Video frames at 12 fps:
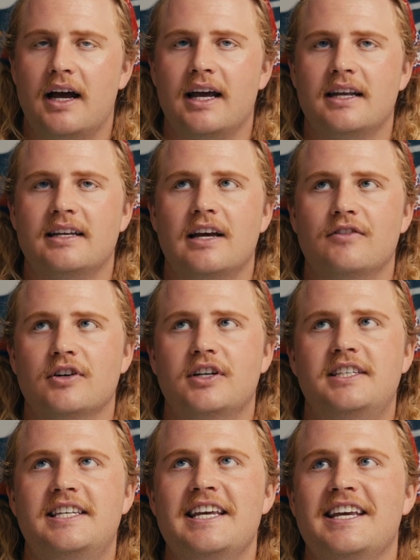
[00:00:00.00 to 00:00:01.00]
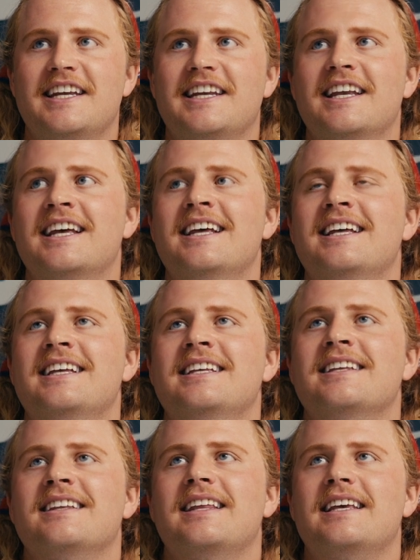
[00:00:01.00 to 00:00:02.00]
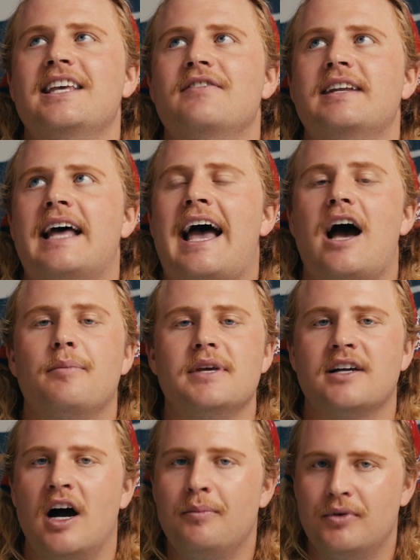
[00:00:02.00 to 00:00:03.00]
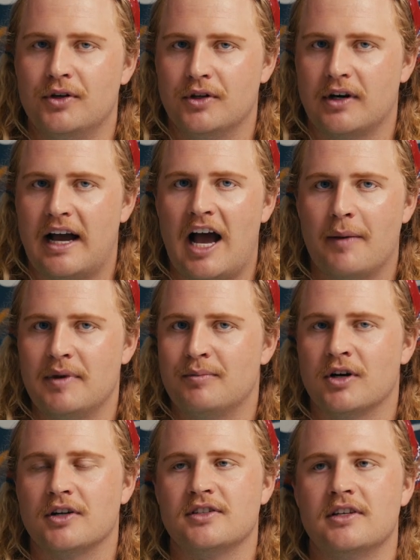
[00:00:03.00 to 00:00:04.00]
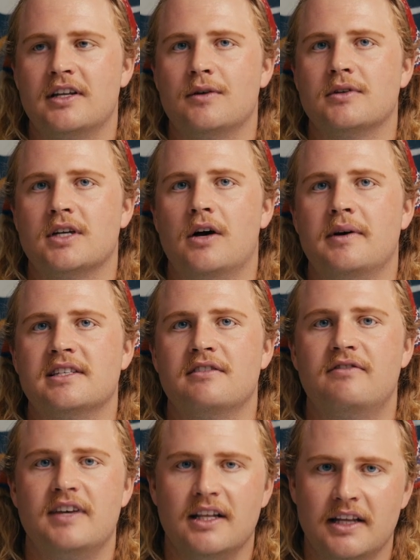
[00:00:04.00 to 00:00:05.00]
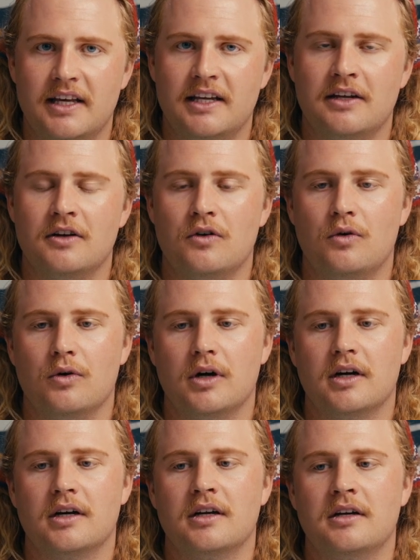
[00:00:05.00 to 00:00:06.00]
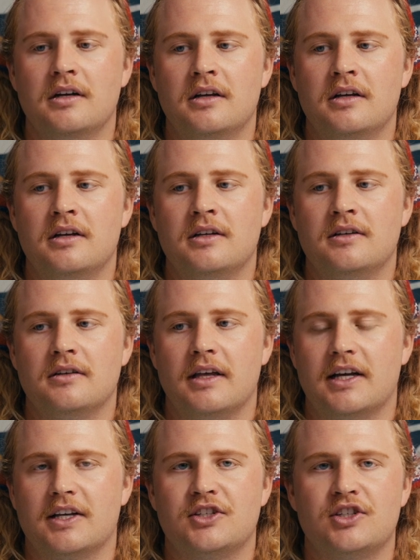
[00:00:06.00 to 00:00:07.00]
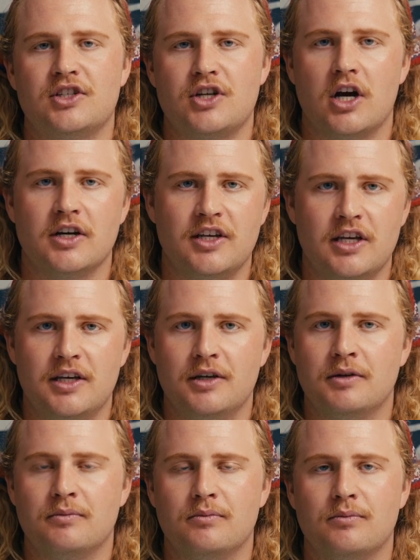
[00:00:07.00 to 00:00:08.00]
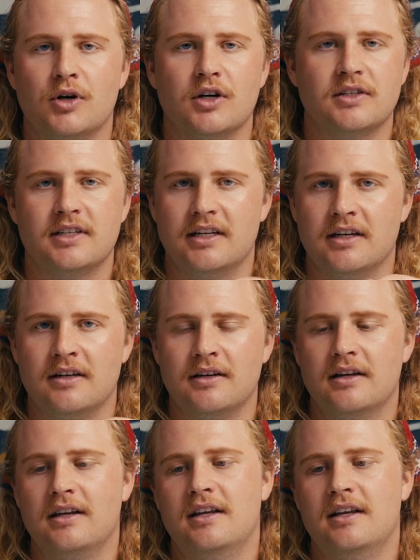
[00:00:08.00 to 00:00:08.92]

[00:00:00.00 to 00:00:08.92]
I had never seen like even a happy couple or a happy person. It was always a villain or like a snarky person.